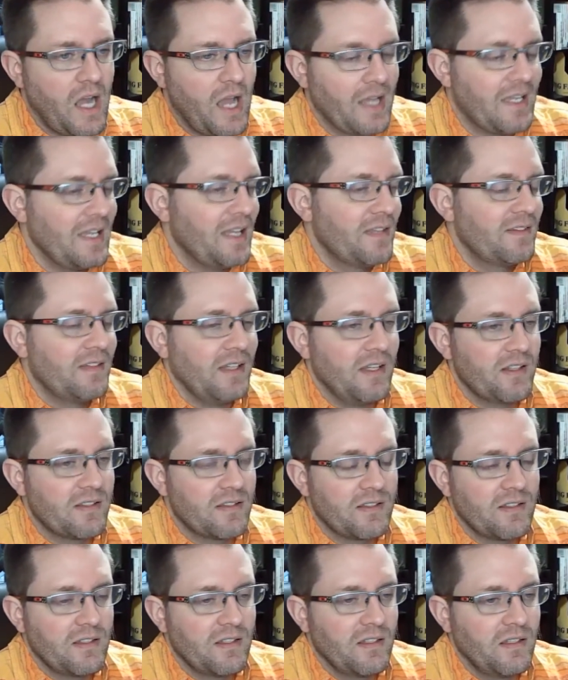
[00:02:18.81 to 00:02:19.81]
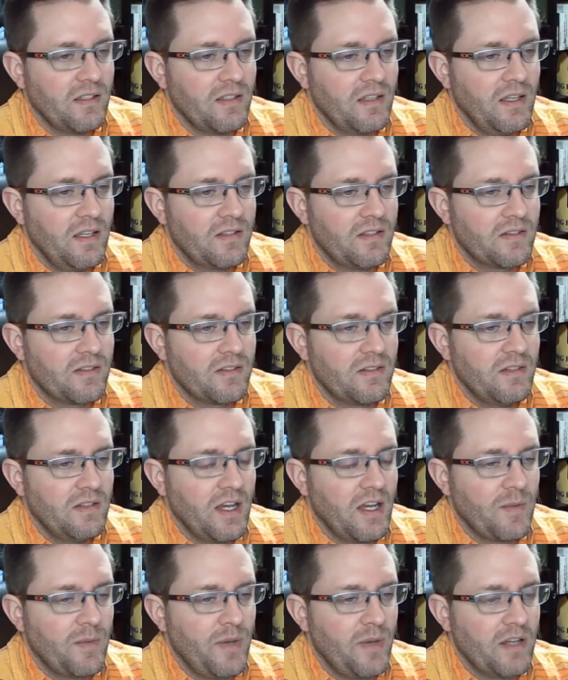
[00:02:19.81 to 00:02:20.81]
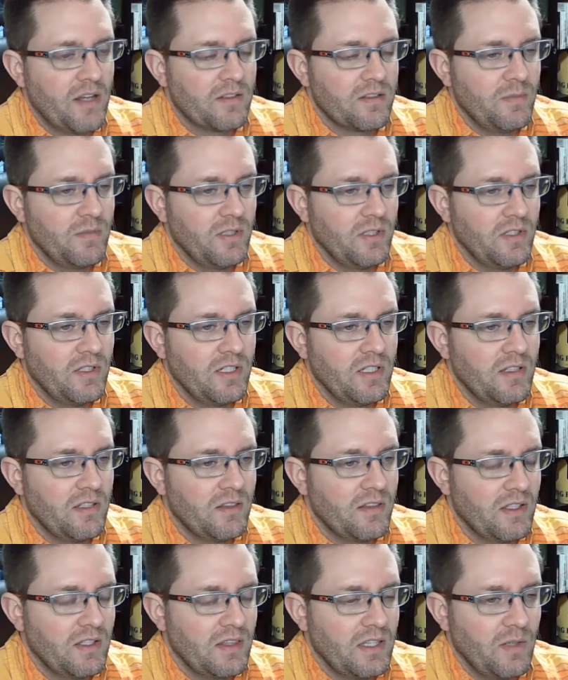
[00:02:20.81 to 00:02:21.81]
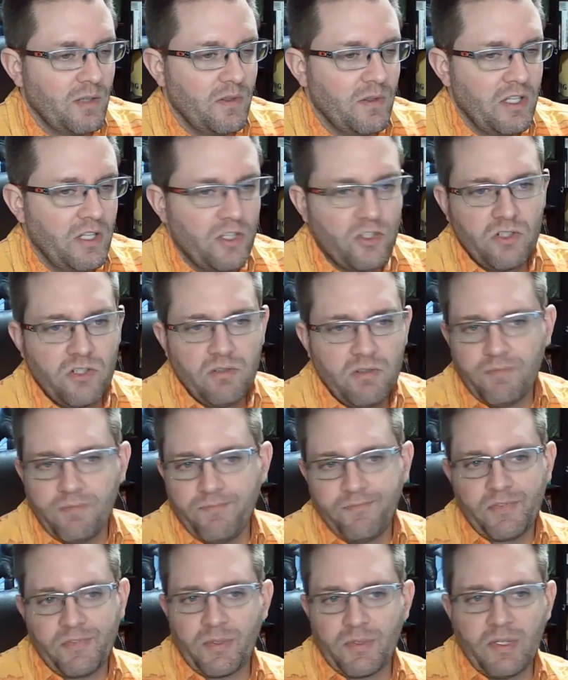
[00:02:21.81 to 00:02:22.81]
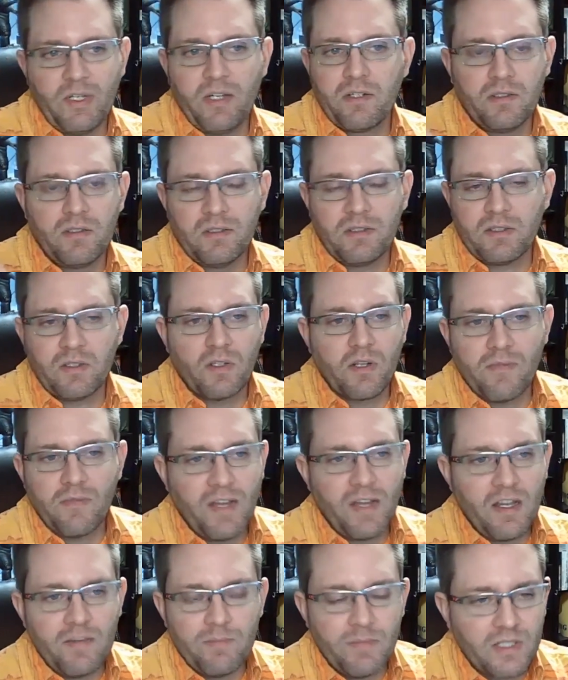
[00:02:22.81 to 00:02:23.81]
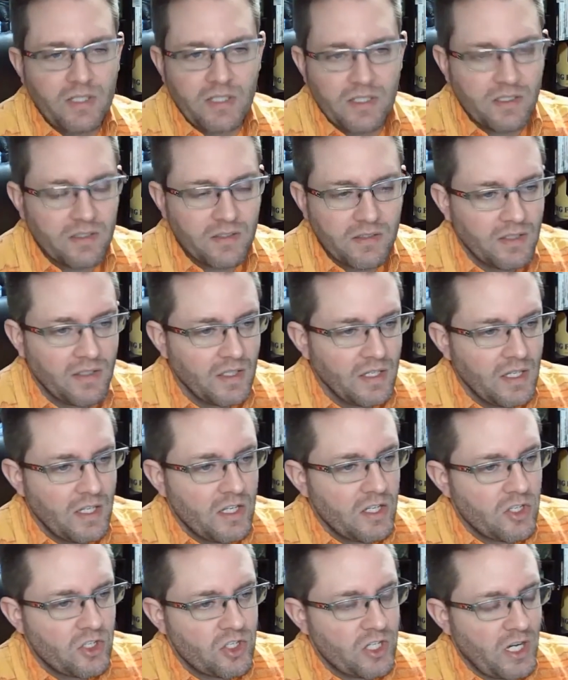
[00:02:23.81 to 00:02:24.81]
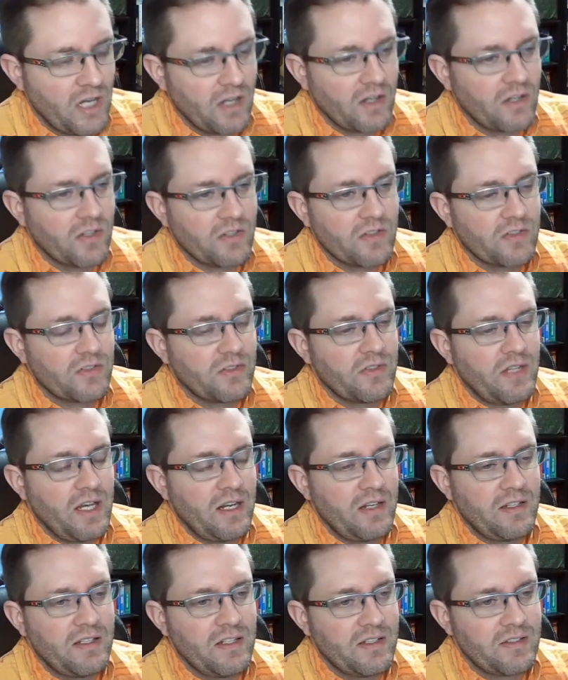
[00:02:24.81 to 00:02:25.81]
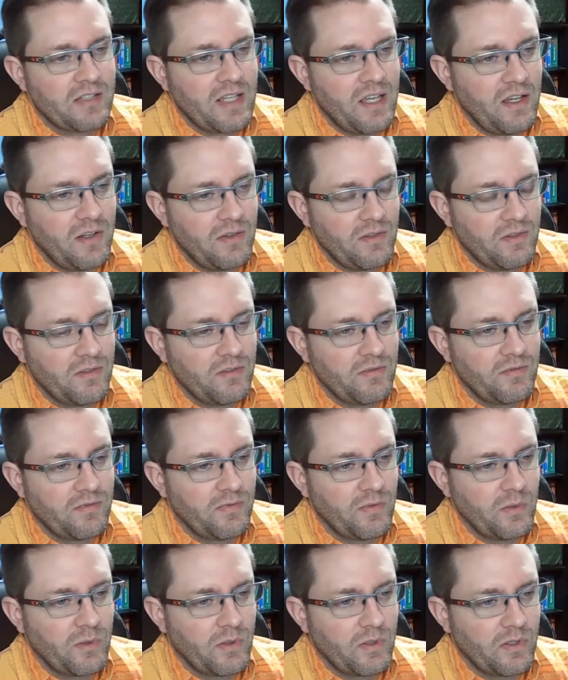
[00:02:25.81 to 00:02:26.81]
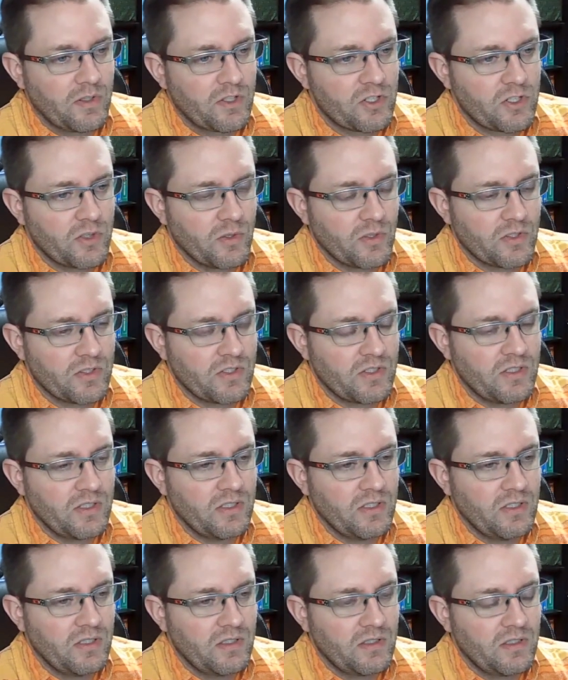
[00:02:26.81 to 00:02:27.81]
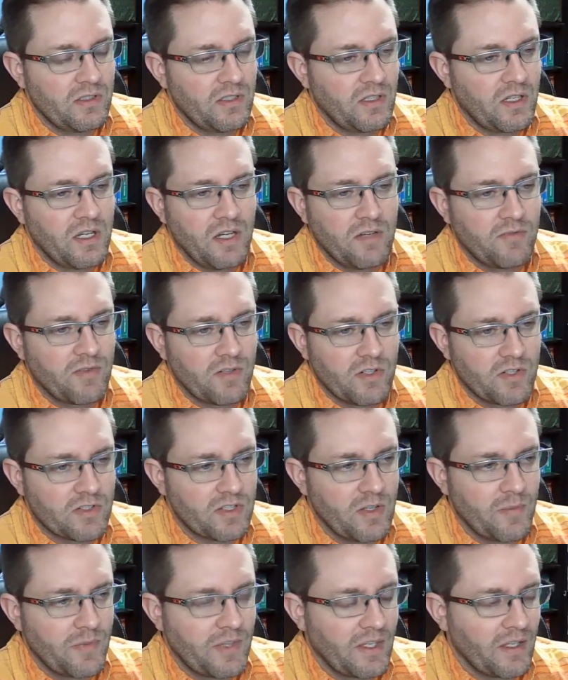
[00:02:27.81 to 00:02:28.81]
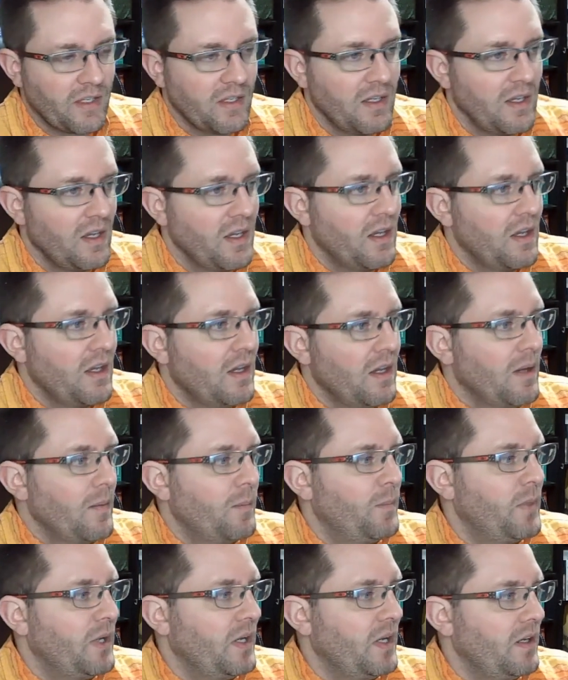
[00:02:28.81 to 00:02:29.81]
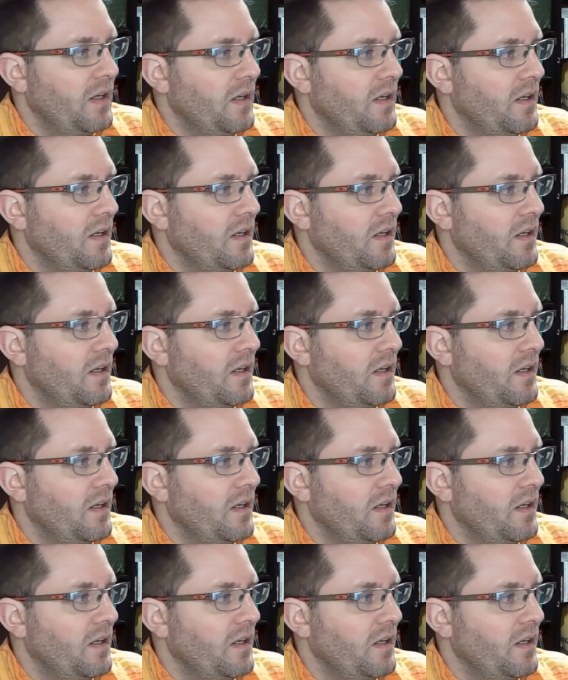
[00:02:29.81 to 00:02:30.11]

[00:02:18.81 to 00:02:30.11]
I can't say it's it's not a possibility that they would issue 335 million shares at a discount or shorts to to cover or something. But